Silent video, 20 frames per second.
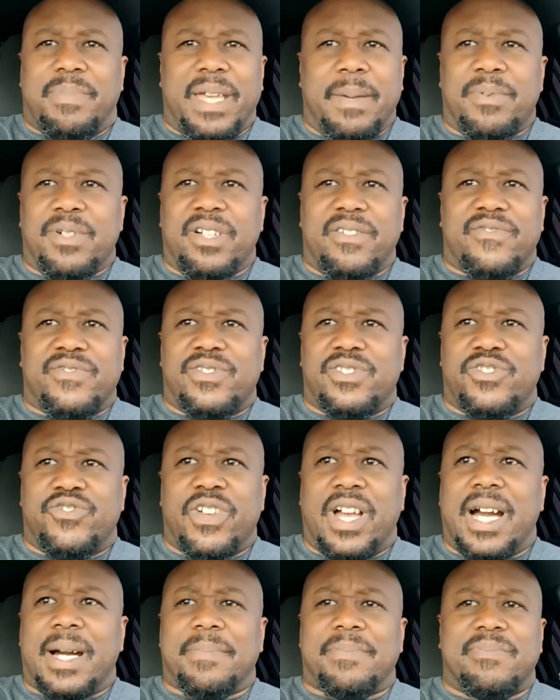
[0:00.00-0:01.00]
People have
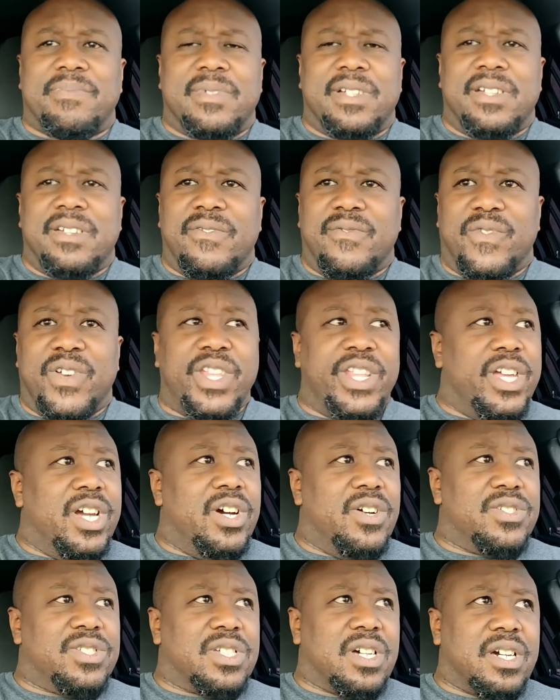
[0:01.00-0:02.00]
dropped
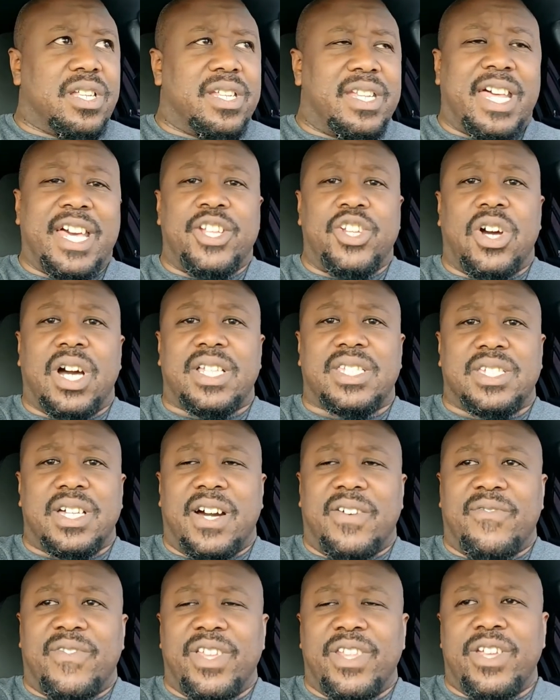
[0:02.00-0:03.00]
videos on it. I know I
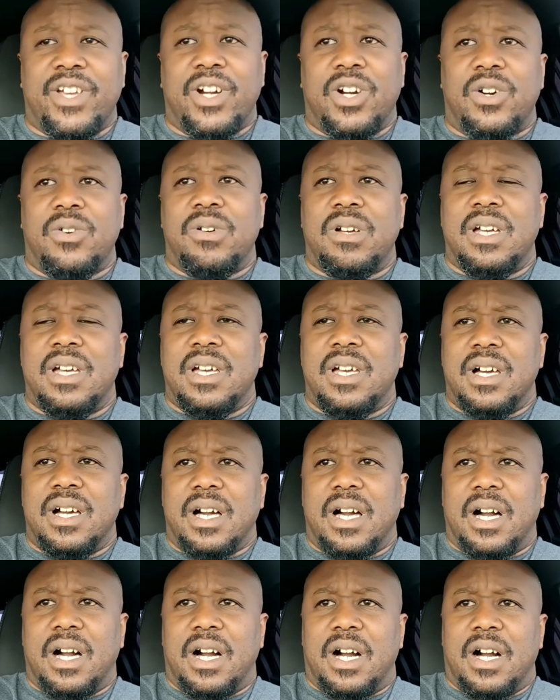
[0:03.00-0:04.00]
saw a video
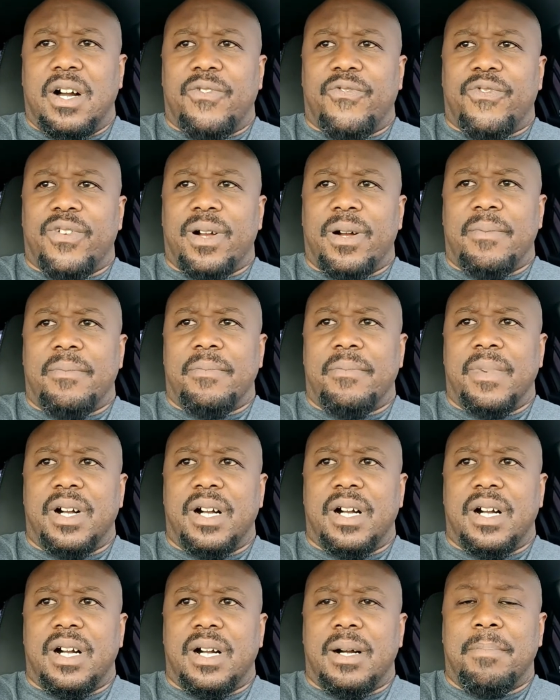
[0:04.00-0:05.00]
from
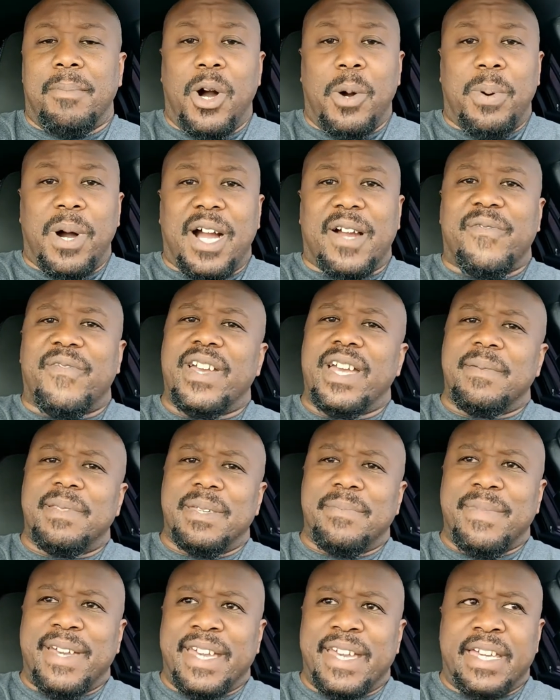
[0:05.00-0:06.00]
Mopar
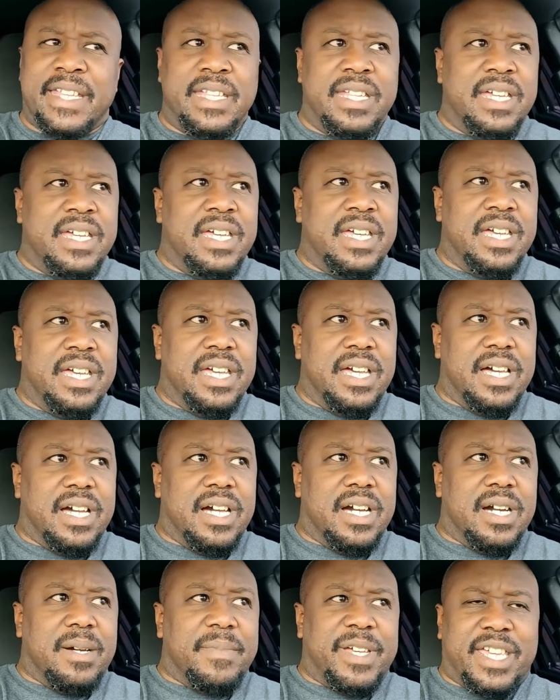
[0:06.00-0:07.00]
Family Man,
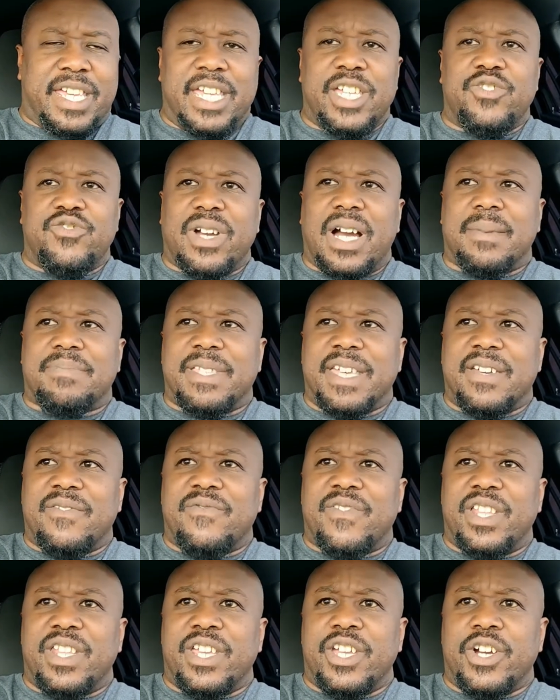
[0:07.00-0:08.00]
and he dropped
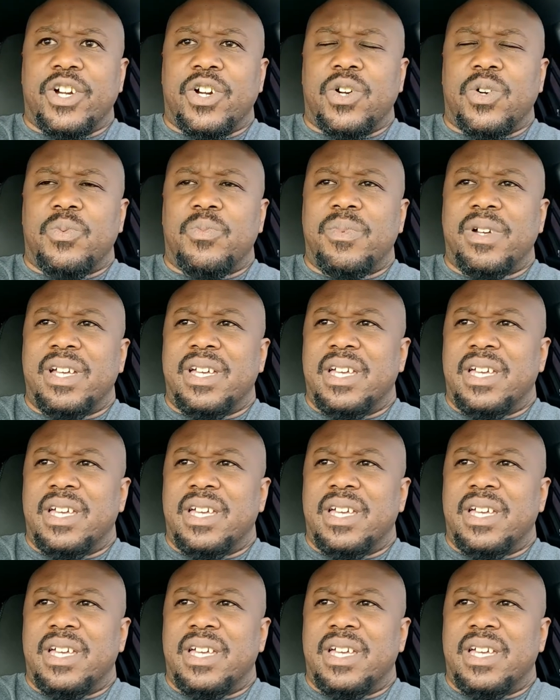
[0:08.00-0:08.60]
that video.